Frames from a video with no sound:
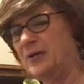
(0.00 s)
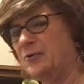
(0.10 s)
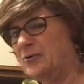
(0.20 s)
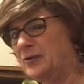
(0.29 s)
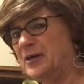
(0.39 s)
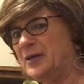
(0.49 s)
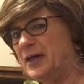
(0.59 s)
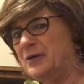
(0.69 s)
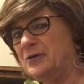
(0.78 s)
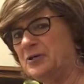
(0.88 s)
we're drinking
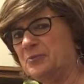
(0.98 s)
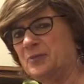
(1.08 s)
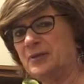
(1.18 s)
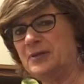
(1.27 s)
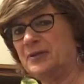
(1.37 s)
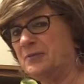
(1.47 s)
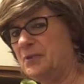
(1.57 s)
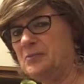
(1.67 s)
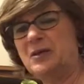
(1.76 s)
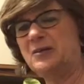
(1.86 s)
Irish, but it
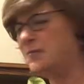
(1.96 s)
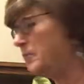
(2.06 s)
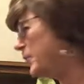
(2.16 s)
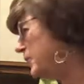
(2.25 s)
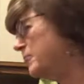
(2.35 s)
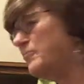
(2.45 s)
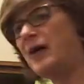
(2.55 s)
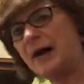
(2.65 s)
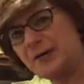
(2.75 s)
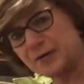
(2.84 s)
must be a different part of
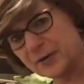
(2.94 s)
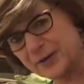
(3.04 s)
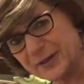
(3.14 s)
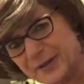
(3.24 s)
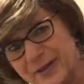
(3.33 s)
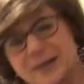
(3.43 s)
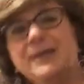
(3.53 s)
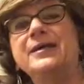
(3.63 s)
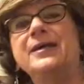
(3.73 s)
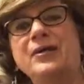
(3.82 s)
Ireland
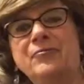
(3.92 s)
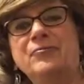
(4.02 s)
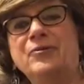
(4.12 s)
if